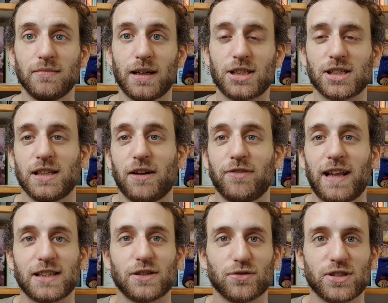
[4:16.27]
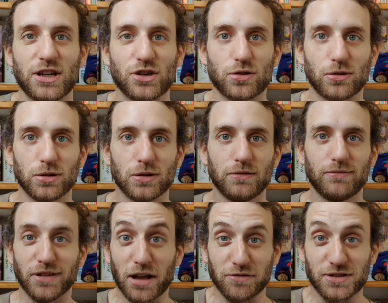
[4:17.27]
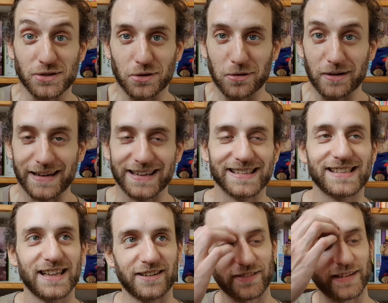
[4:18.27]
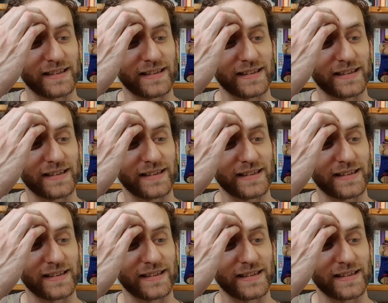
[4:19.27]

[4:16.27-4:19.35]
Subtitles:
just loved that sort of central love story and stuff.